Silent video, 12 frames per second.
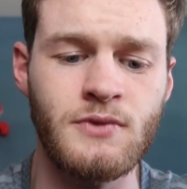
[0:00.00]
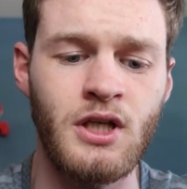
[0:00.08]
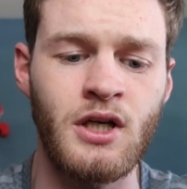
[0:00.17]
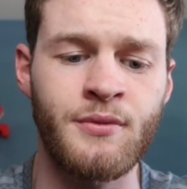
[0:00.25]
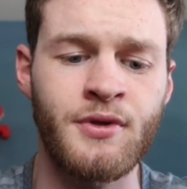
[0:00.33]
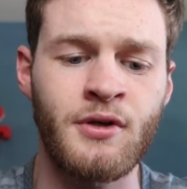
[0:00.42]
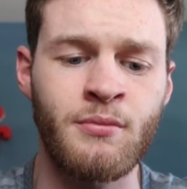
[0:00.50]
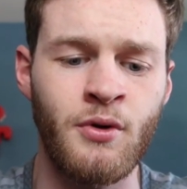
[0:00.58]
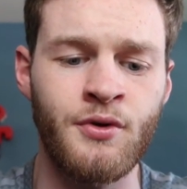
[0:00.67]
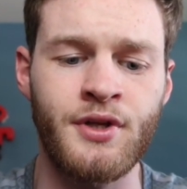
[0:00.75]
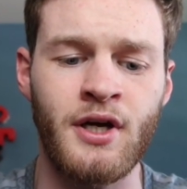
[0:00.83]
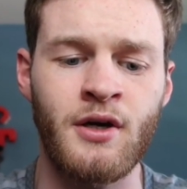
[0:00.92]
Um, they were
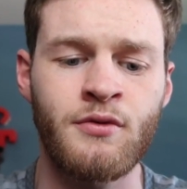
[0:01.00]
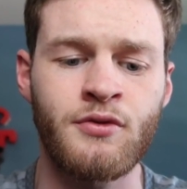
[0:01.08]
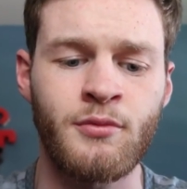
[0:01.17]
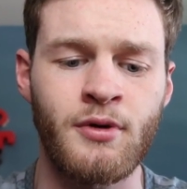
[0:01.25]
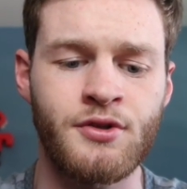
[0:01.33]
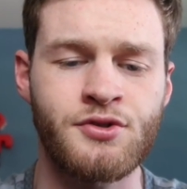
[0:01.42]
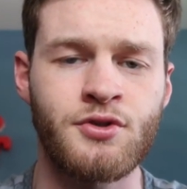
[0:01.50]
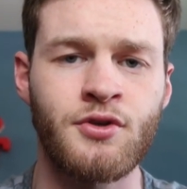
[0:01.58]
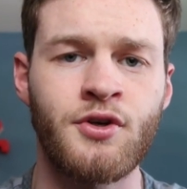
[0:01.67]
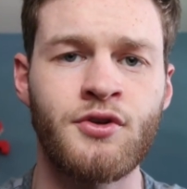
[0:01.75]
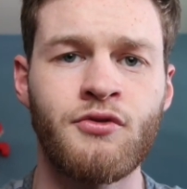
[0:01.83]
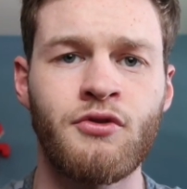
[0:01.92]
both out for about two
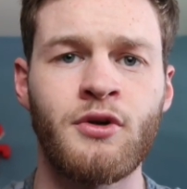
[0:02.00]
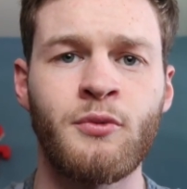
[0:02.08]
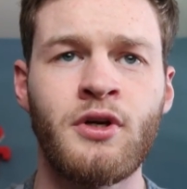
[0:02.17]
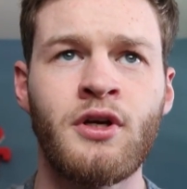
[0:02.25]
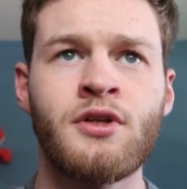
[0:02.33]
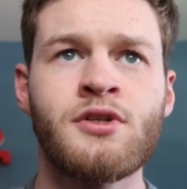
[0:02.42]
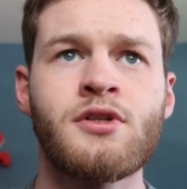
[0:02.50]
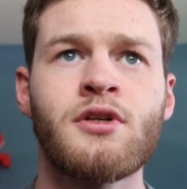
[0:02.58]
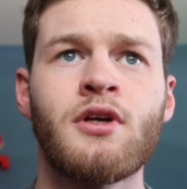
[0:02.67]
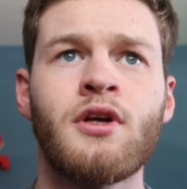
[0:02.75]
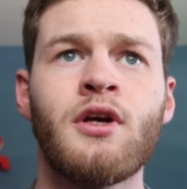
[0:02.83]
to three weeks.